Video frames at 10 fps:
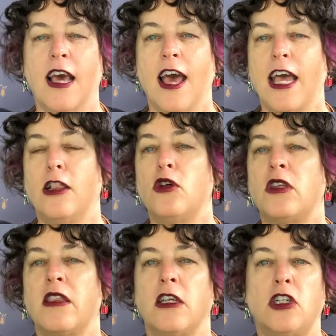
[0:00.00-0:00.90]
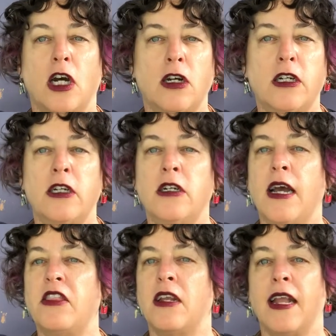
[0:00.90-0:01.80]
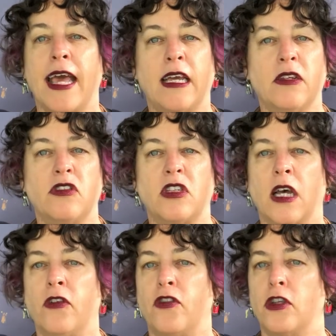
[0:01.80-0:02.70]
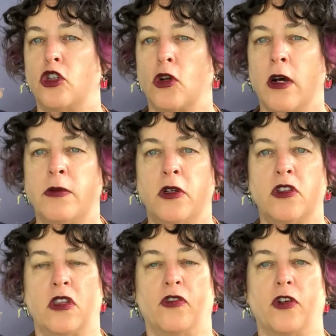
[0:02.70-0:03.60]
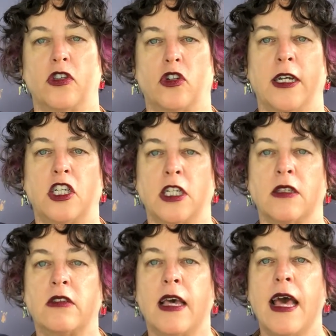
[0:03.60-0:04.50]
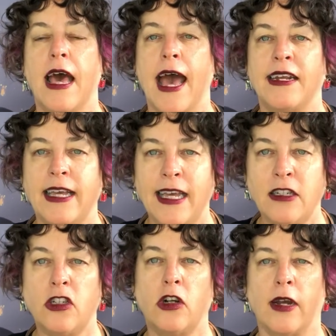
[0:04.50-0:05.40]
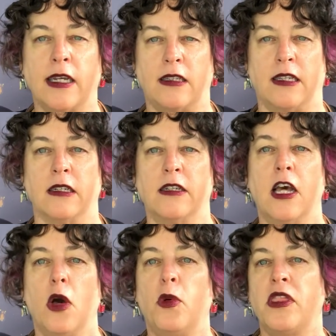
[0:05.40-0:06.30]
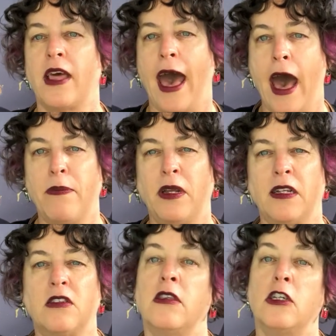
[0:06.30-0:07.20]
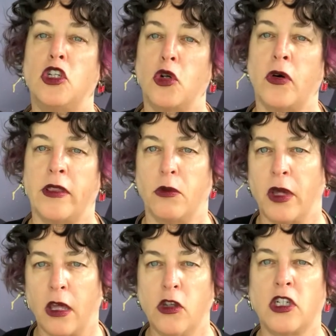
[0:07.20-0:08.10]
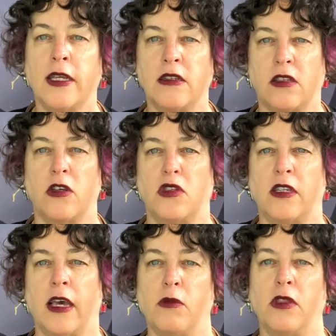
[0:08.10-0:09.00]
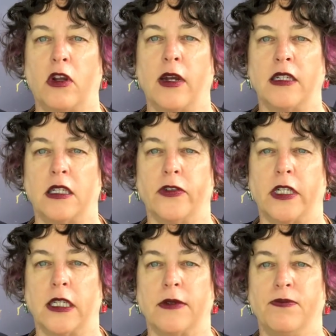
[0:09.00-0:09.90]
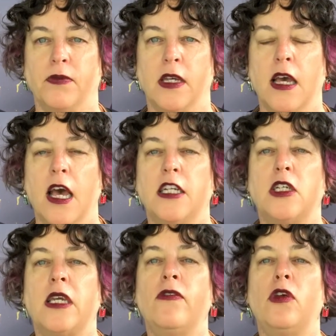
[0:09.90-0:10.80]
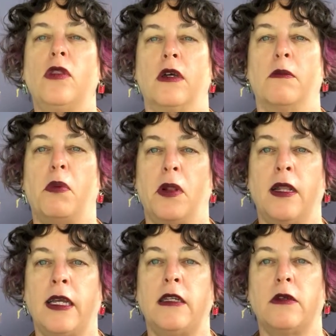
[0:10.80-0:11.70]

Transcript: It looks at the darker, the negative stuff, the troubles, the frustrations, and integrates it with the happiness and the joy that we usually associate with creativity to give you the complete